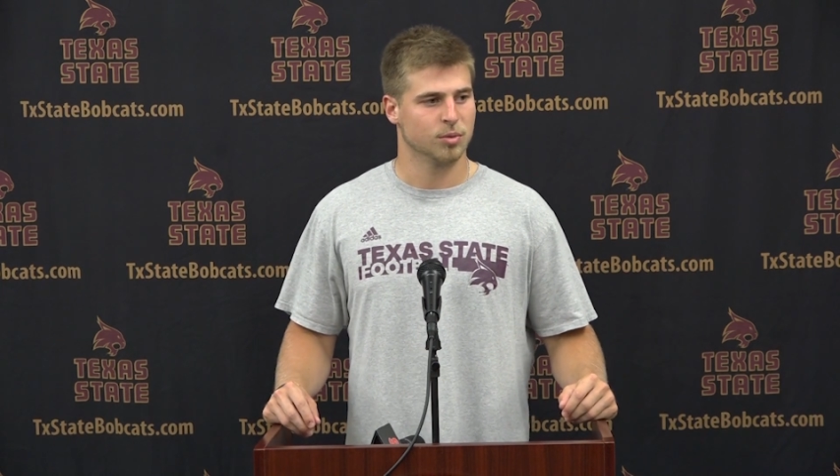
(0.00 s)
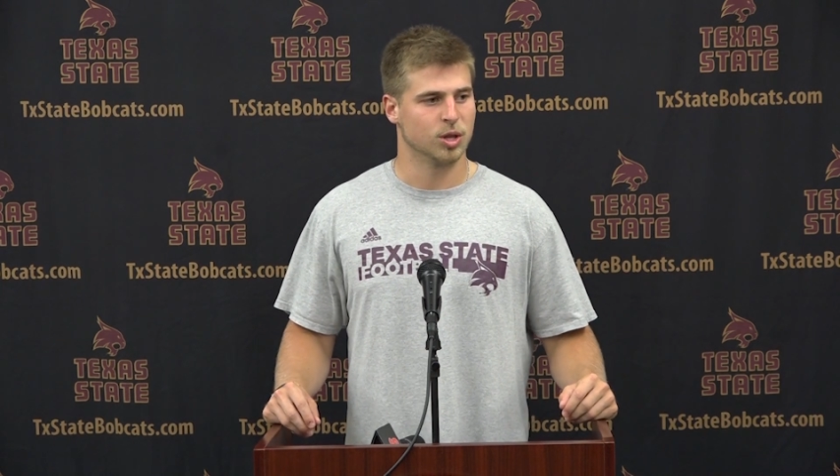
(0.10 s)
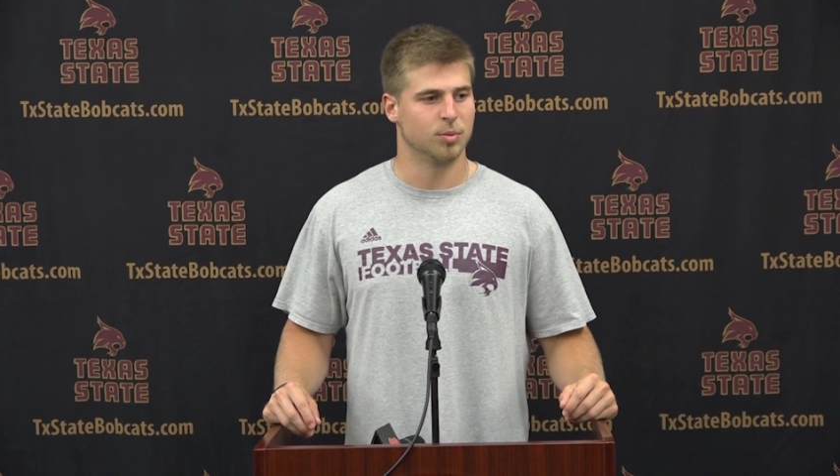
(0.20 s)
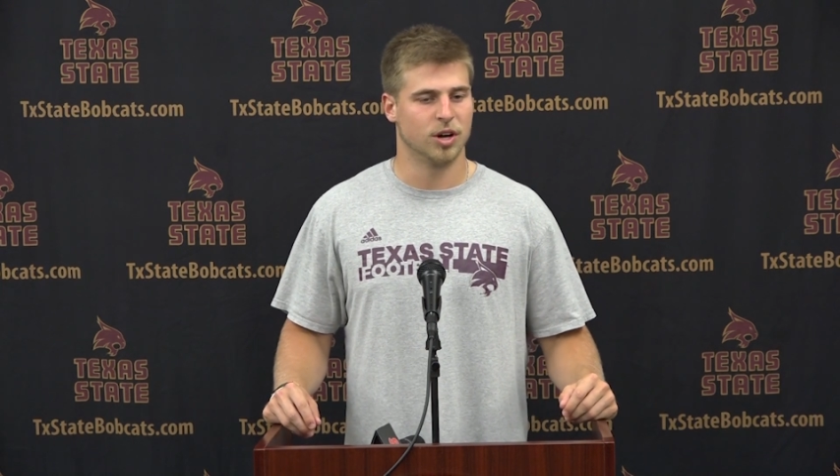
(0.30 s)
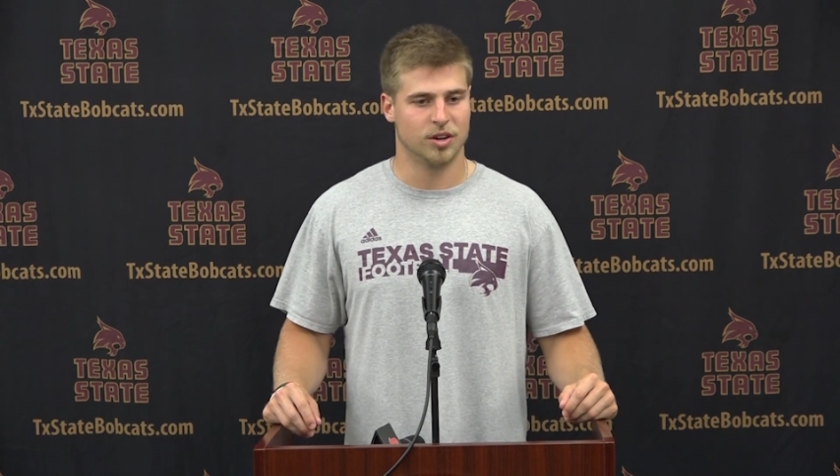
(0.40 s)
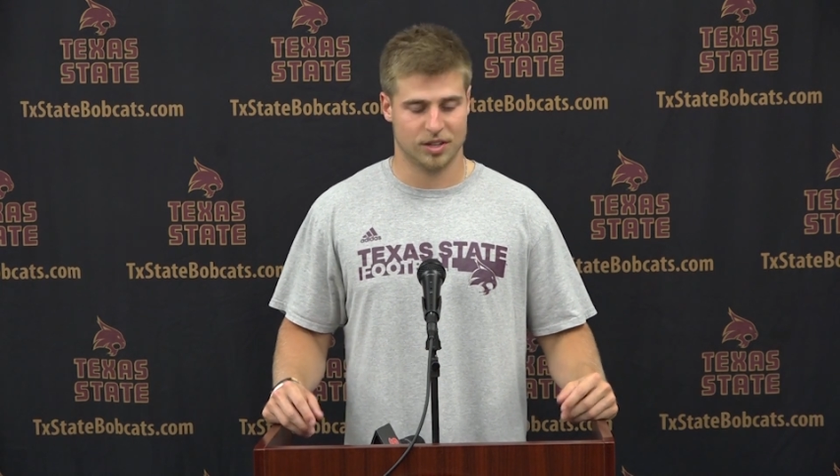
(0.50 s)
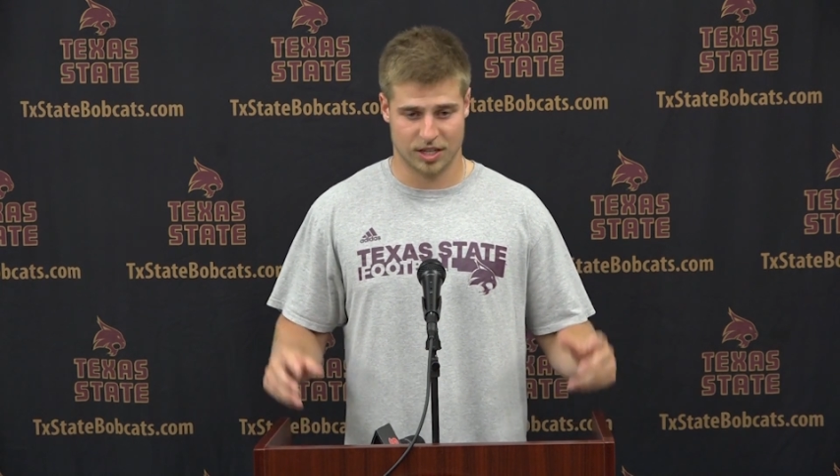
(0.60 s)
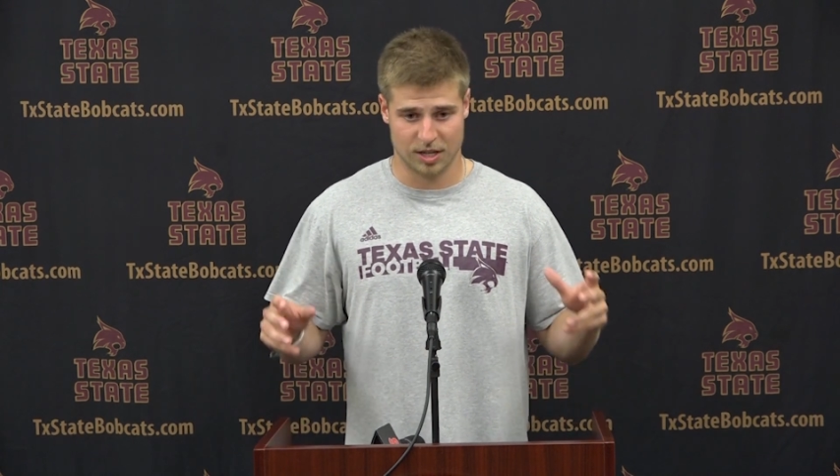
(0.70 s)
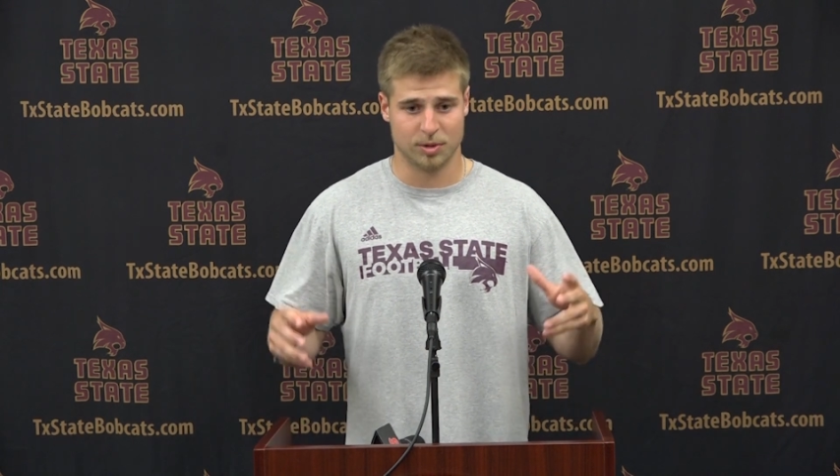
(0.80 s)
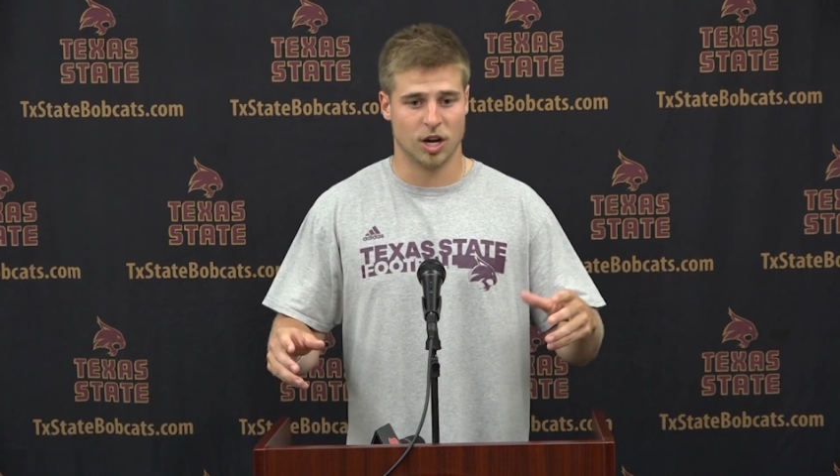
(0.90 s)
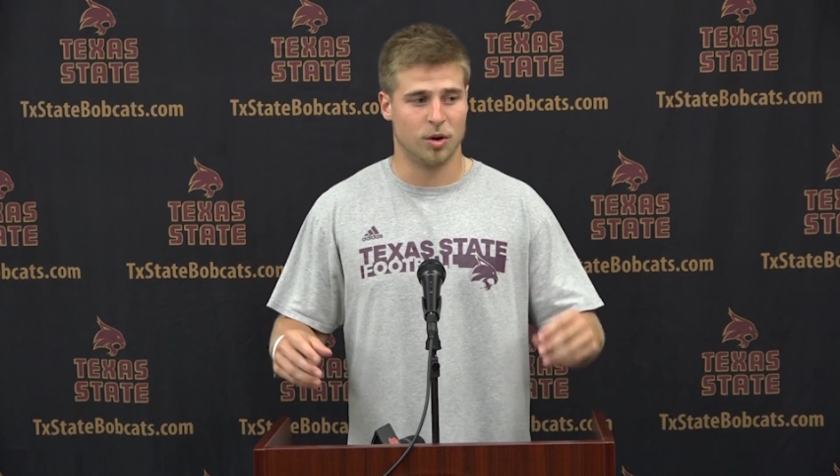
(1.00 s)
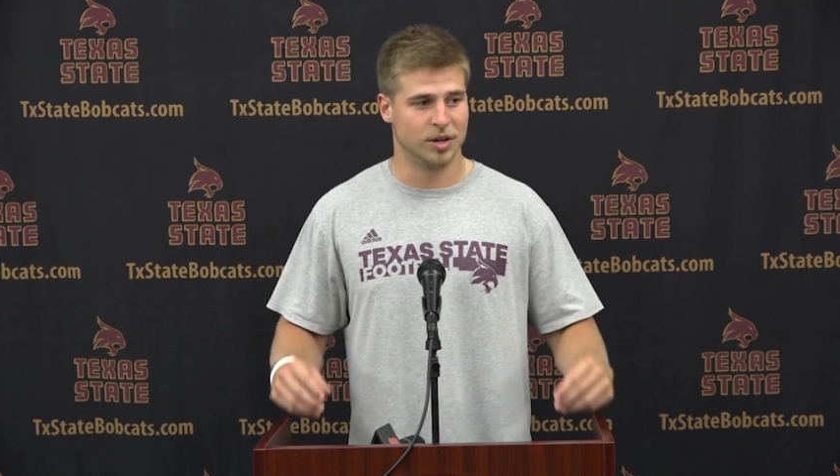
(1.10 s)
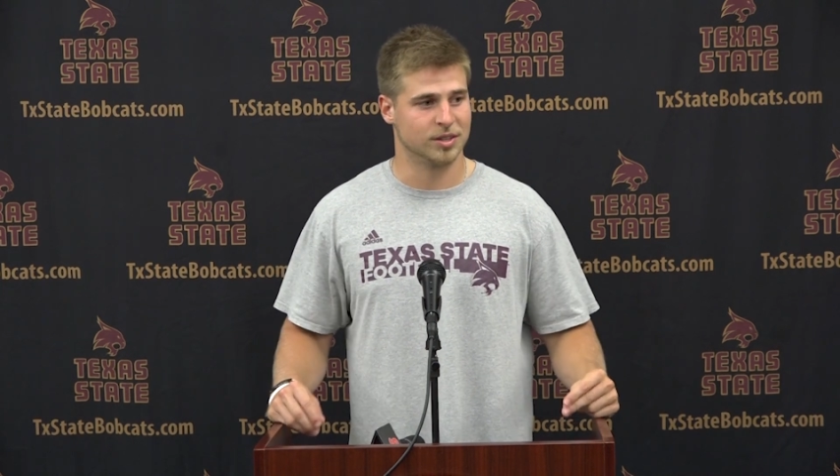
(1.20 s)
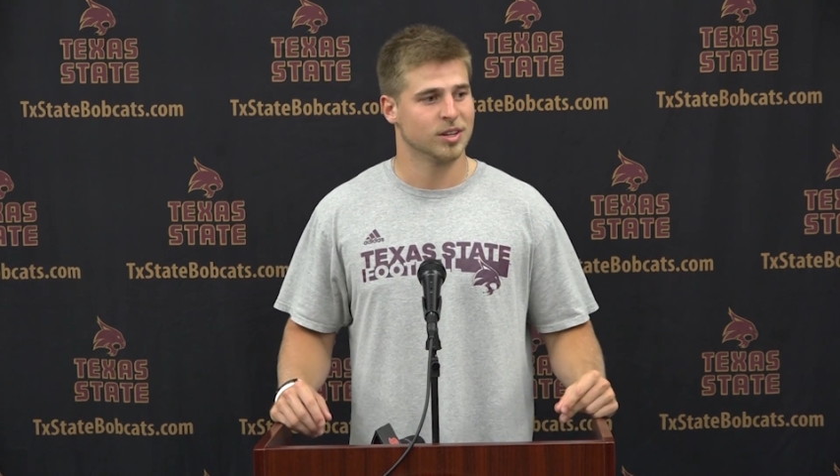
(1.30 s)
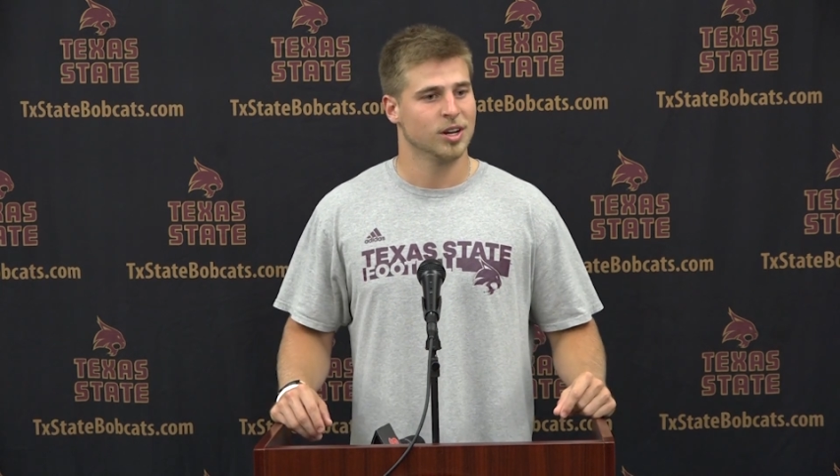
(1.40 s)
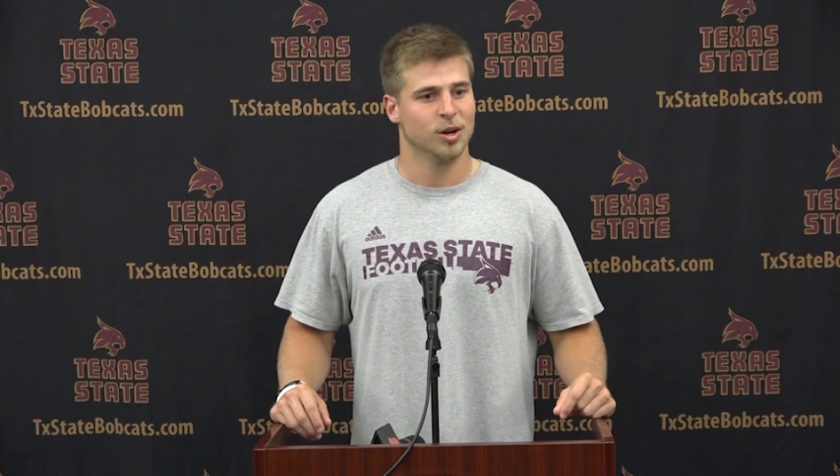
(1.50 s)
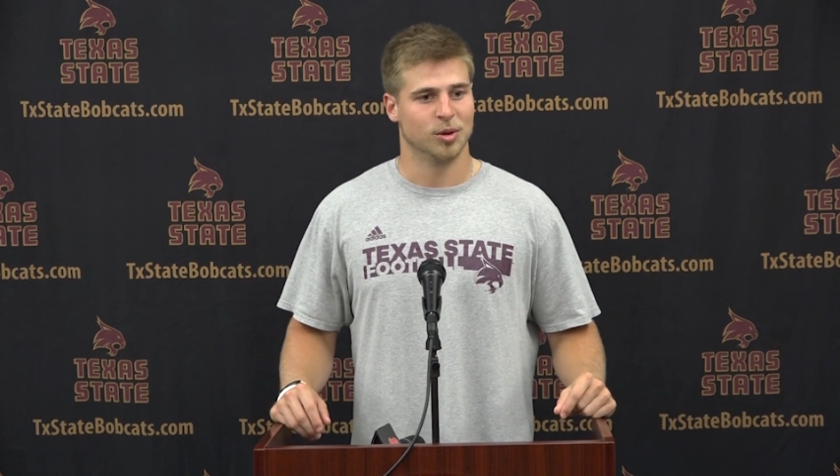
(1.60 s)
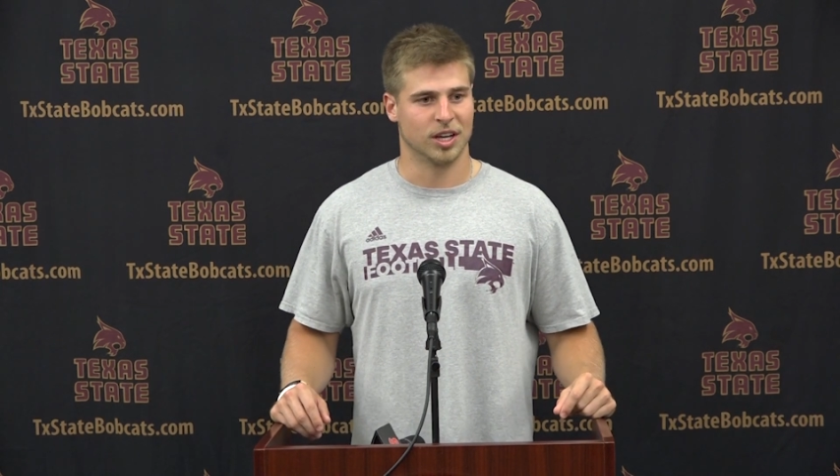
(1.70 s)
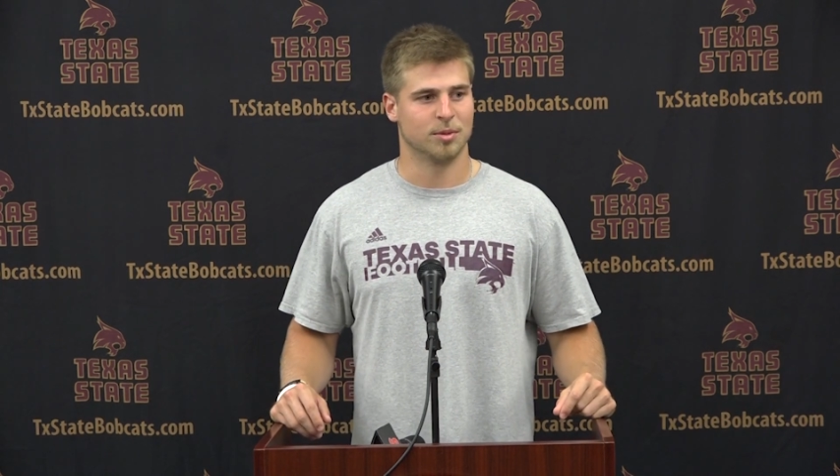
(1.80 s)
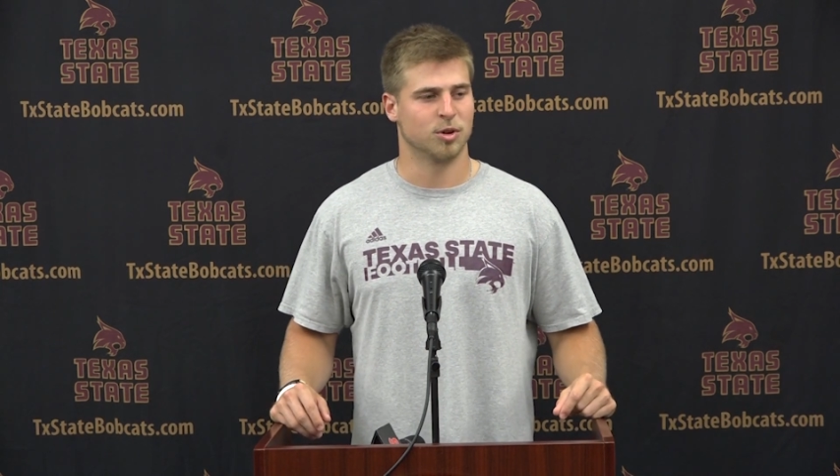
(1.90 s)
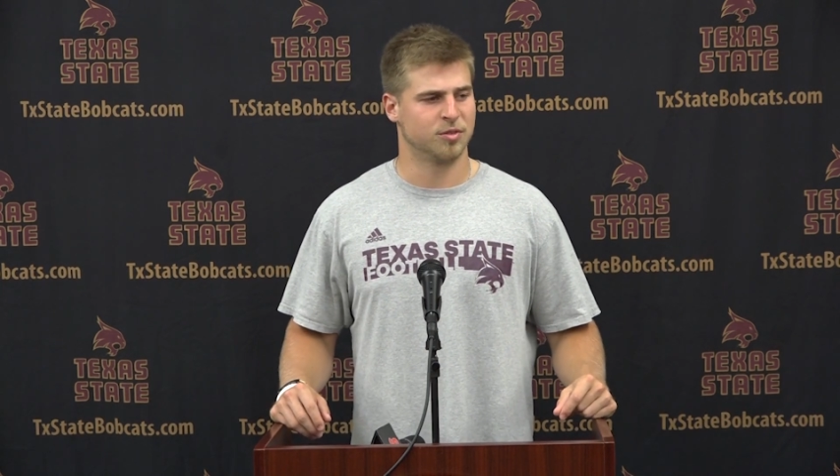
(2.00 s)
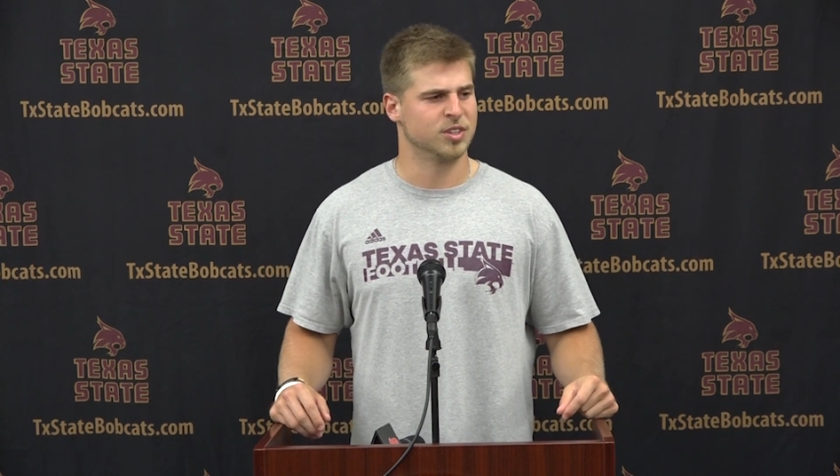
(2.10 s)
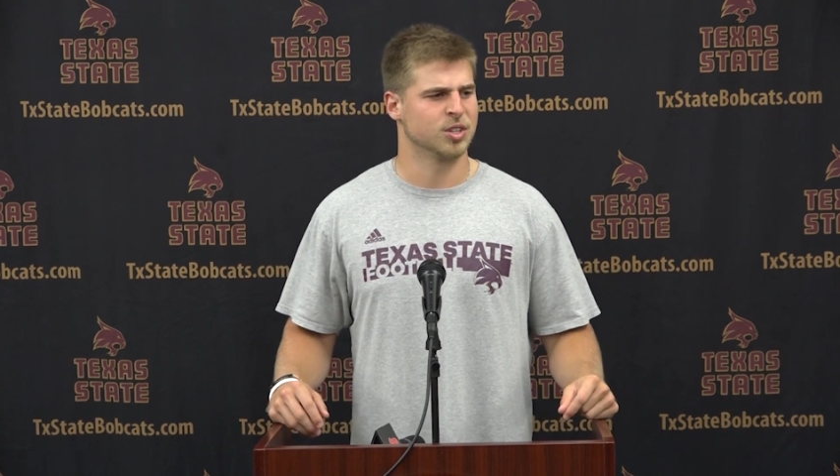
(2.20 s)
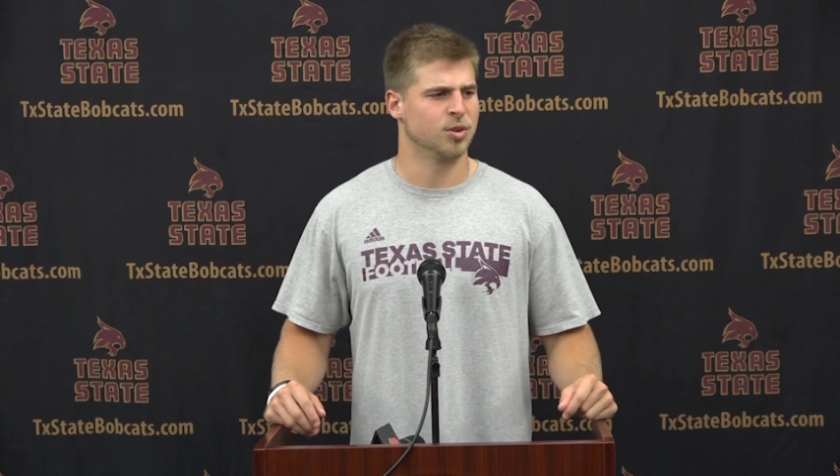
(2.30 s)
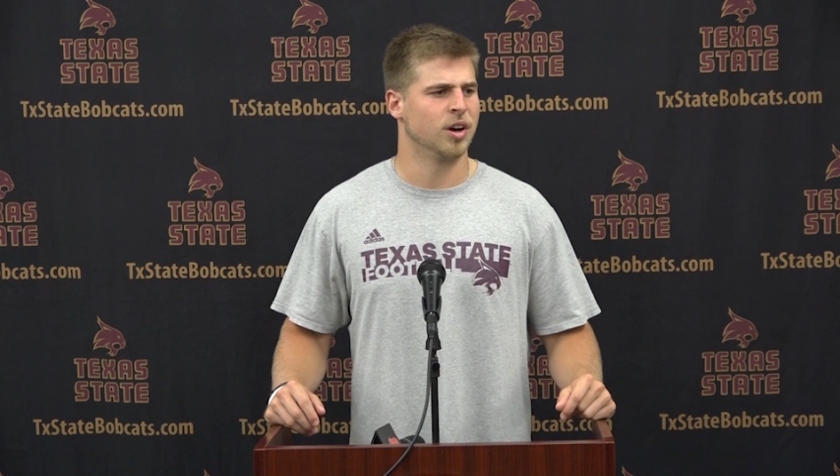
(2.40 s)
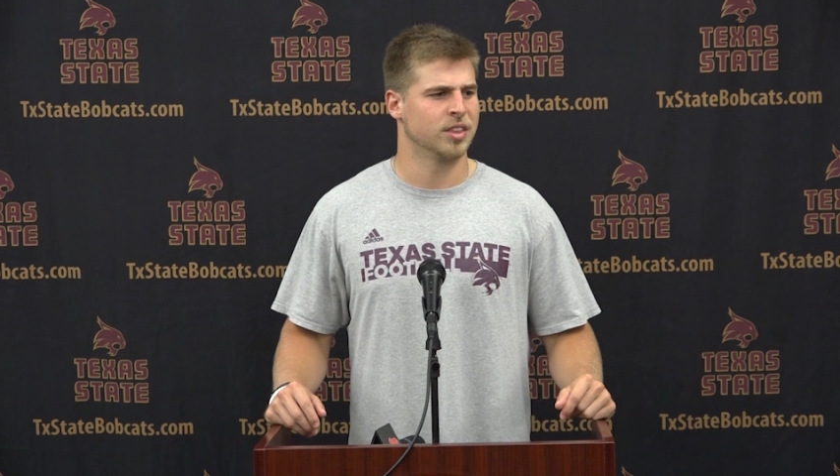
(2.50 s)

really well, getting them going and really getting more physical.